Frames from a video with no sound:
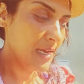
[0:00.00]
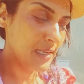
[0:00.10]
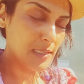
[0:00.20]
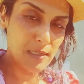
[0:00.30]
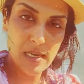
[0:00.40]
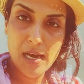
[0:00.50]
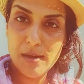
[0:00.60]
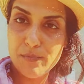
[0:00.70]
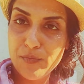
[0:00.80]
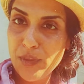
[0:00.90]
it's
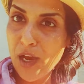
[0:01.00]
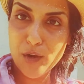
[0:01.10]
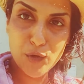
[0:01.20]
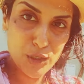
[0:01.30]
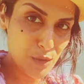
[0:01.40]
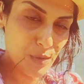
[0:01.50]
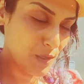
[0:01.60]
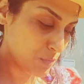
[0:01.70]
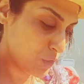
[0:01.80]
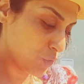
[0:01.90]
not going to be
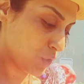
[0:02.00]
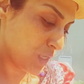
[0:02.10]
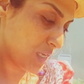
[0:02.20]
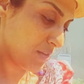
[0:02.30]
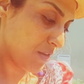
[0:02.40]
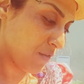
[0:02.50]
the majority